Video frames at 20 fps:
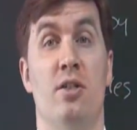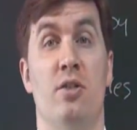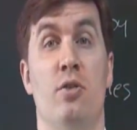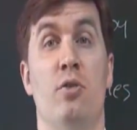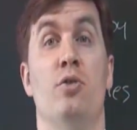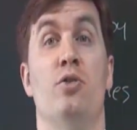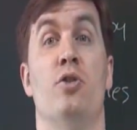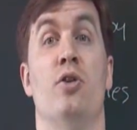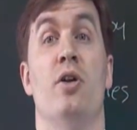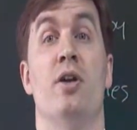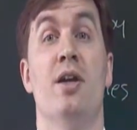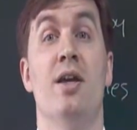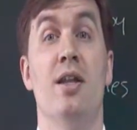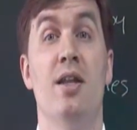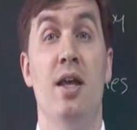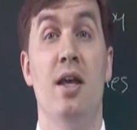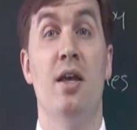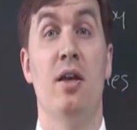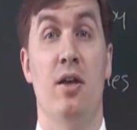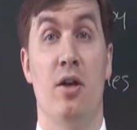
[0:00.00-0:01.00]
Those are
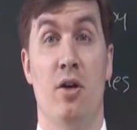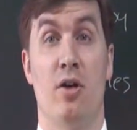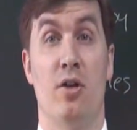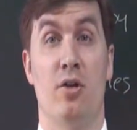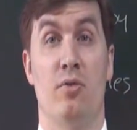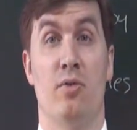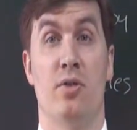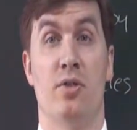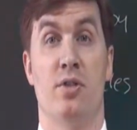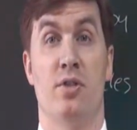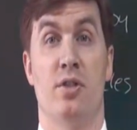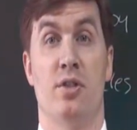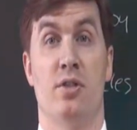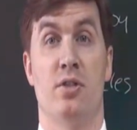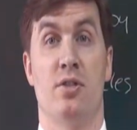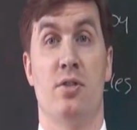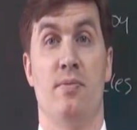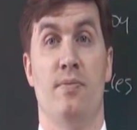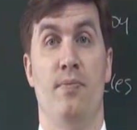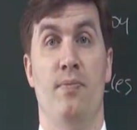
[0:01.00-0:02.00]
innate characteristics.